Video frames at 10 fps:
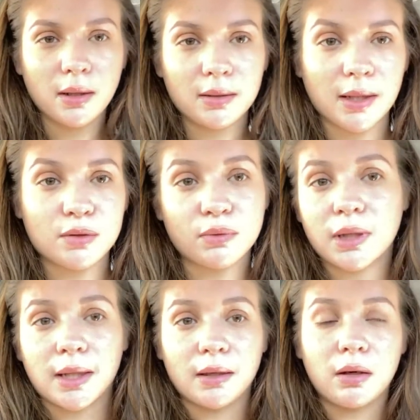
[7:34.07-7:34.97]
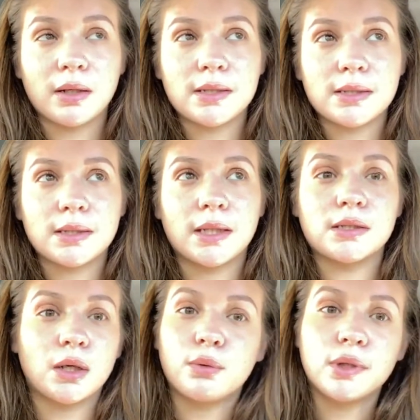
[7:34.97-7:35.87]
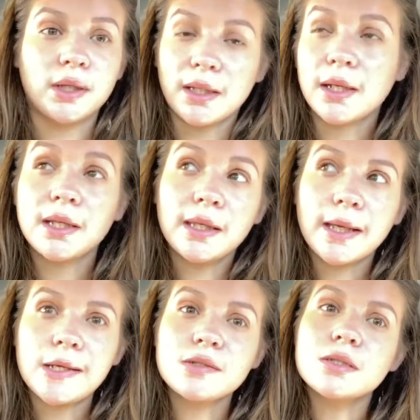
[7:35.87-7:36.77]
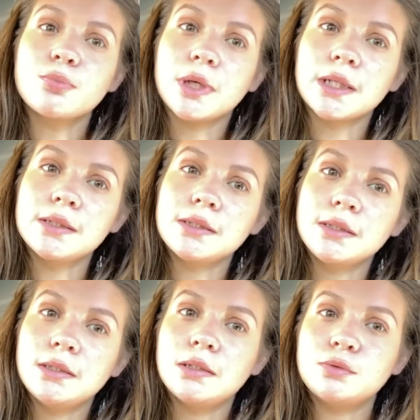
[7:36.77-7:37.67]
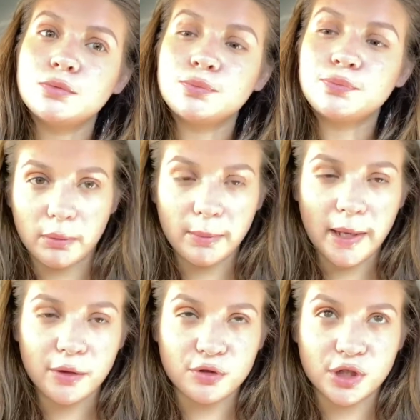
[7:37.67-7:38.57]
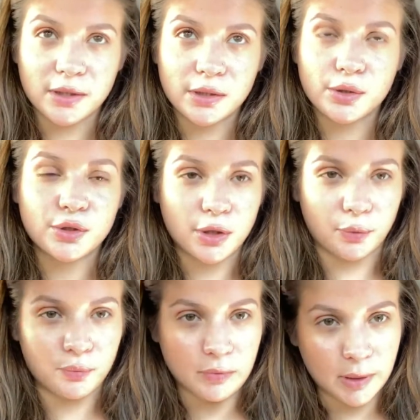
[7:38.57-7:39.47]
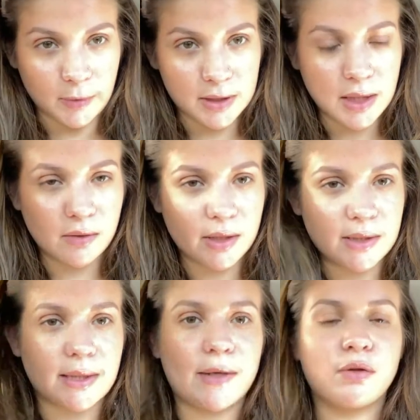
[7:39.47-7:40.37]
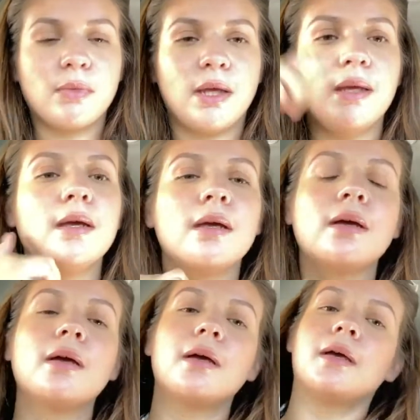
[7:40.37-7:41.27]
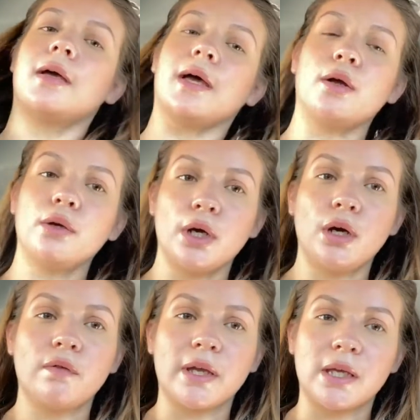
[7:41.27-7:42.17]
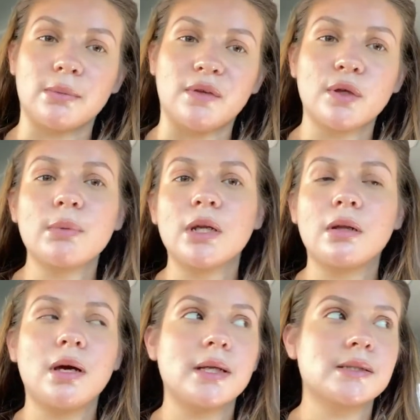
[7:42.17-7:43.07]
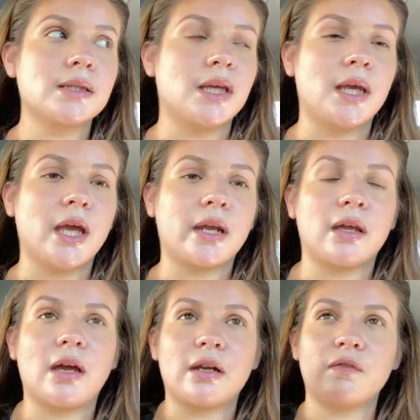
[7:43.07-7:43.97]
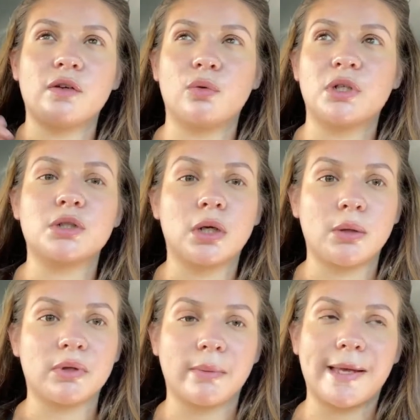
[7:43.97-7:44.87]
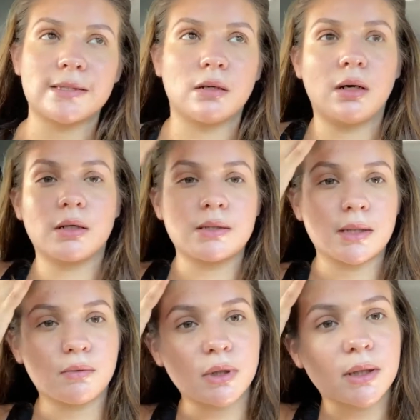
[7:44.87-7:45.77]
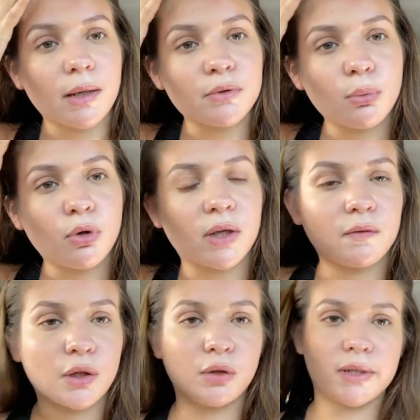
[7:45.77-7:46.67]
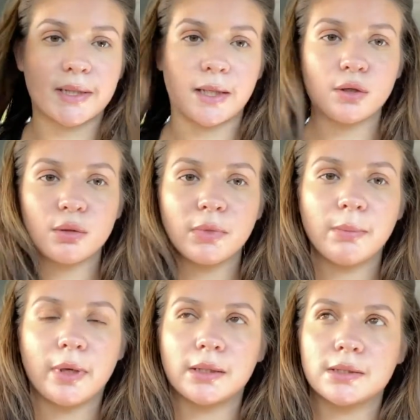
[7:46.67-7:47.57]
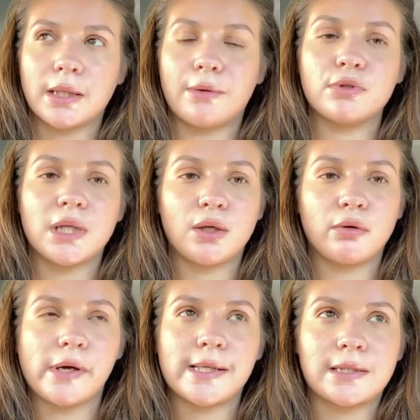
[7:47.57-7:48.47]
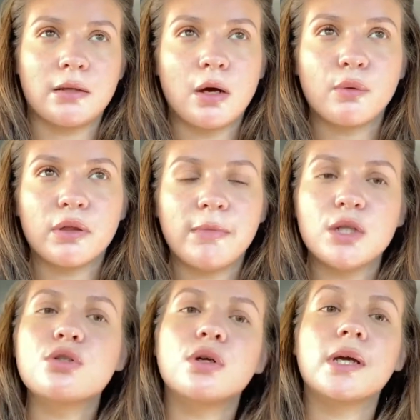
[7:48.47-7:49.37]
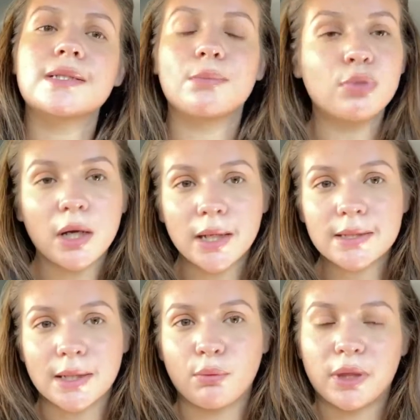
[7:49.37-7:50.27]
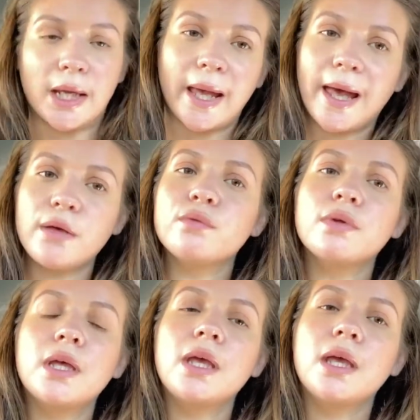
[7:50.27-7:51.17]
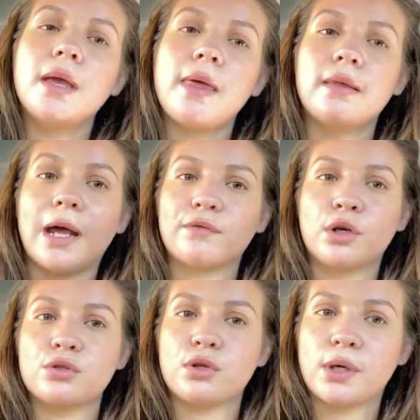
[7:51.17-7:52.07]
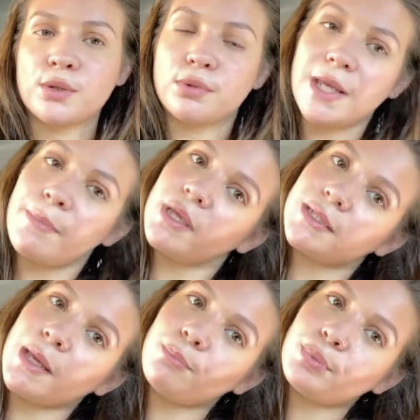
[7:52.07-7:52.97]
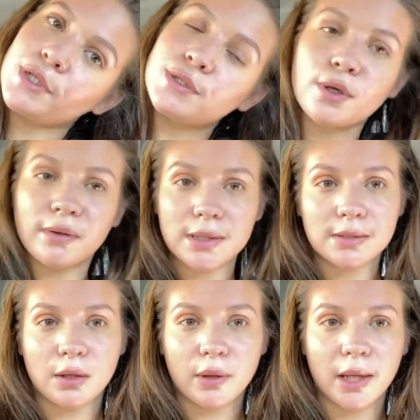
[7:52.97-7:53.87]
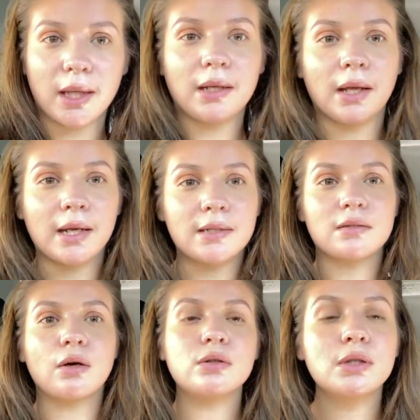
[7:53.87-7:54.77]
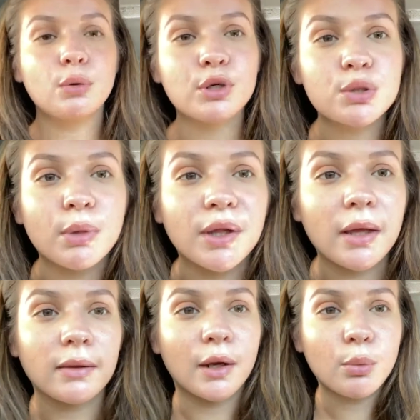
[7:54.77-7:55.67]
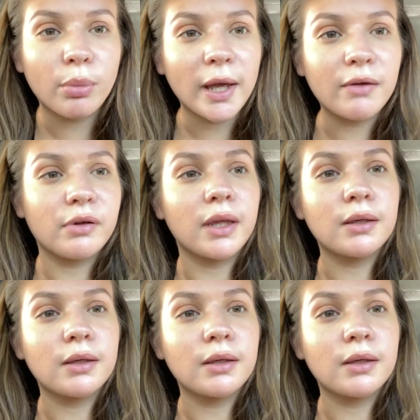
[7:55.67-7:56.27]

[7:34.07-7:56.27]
that's really it. Honestly, I don't need anything else, but you know, probably buy other shit. So I'm gonna take you guys inside with me. I don't know if I can be filming a lot, and I kind of feel weird talking with a mask on. It's like really uncomfortable, and I feel like you guys can't hear me, but I will take you guys along with me and show you guys some products and what they have, and then after I'll show you guys what I picked up. So let's go ahead and head into Ulta. Wish me luck that I don't buy everything.